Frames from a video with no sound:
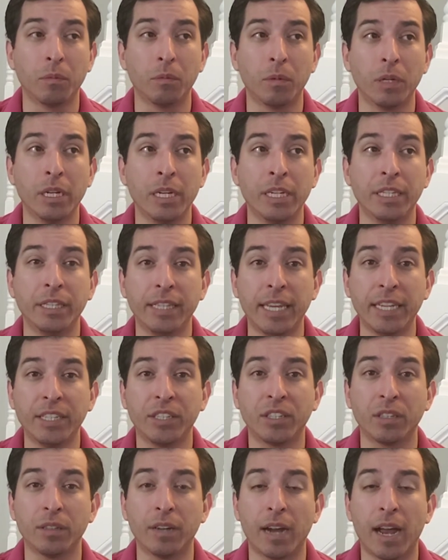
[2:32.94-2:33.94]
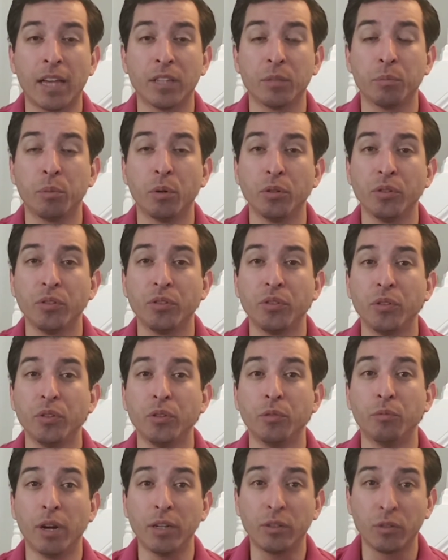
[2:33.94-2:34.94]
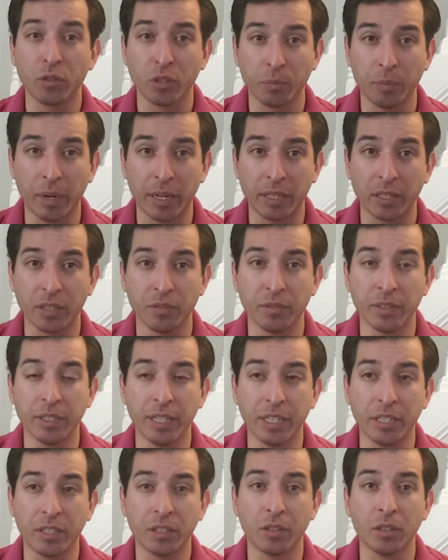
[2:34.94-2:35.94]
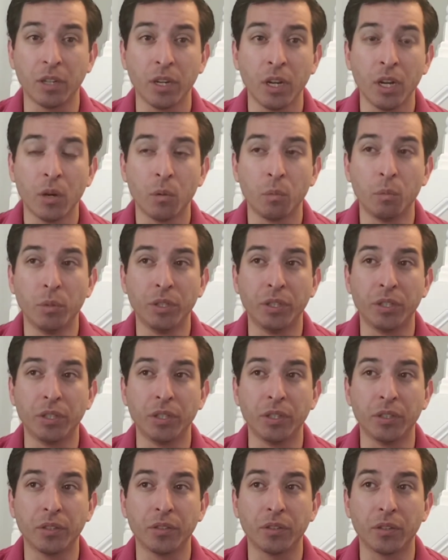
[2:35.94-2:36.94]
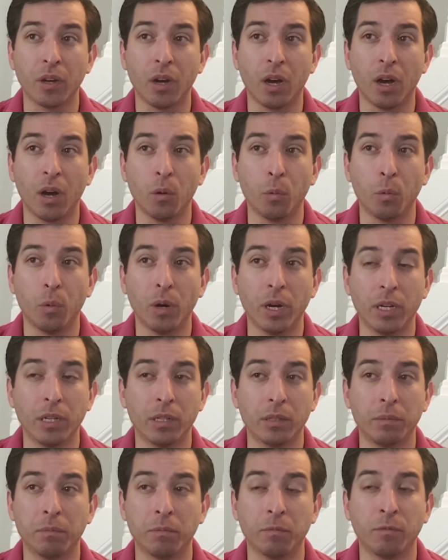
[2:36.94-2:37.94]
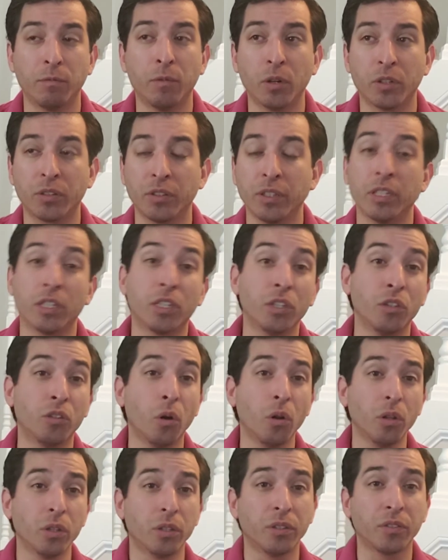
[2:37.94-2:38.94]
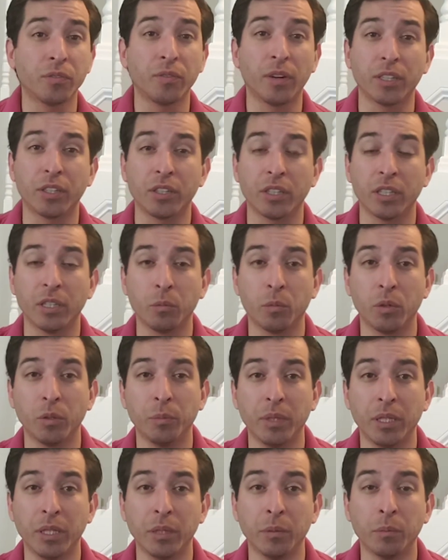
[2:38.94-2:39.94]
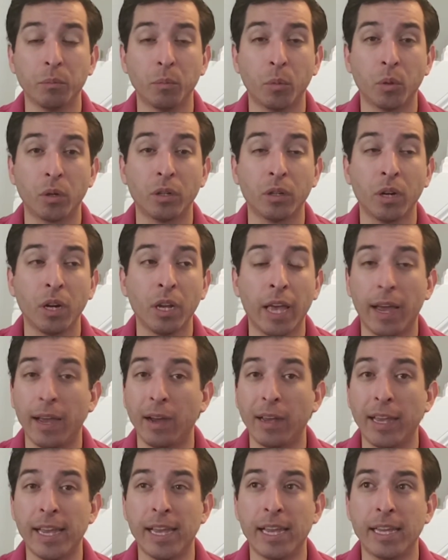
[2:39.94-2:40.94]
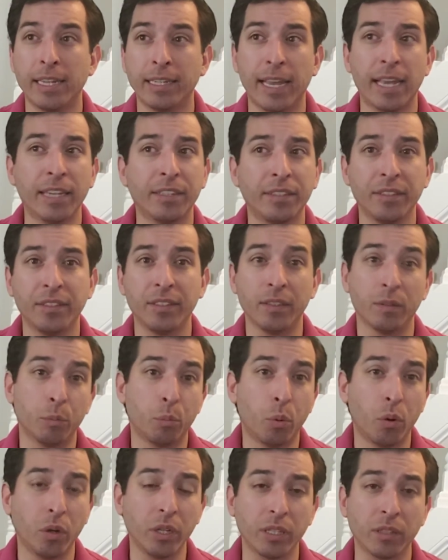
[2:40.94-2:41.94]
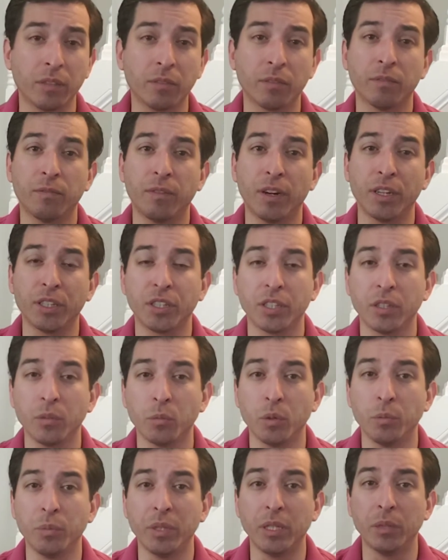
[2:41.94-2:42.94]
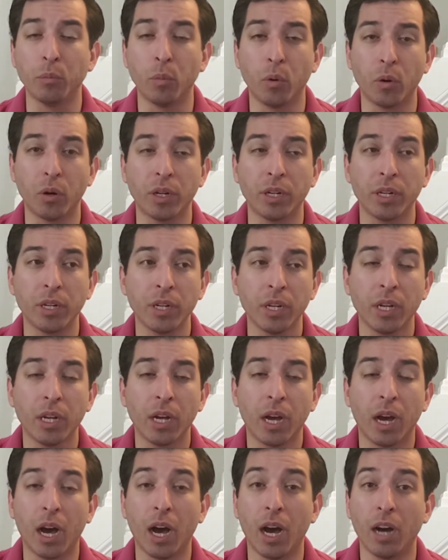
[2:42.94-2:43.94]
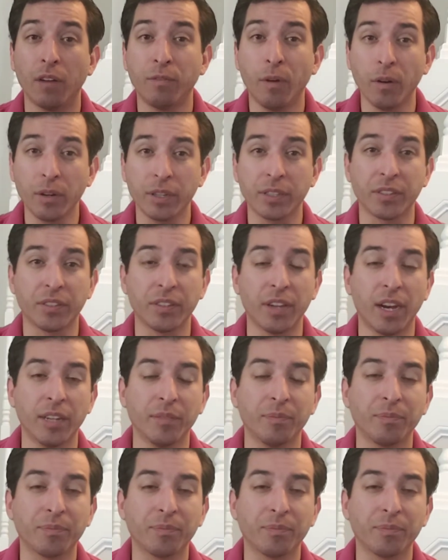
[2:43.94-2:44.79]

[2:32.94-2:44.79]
in nature as opposed to retrospective in nature, which is what folks in the controllers function would be more, and SEC reporting function would be more focused on.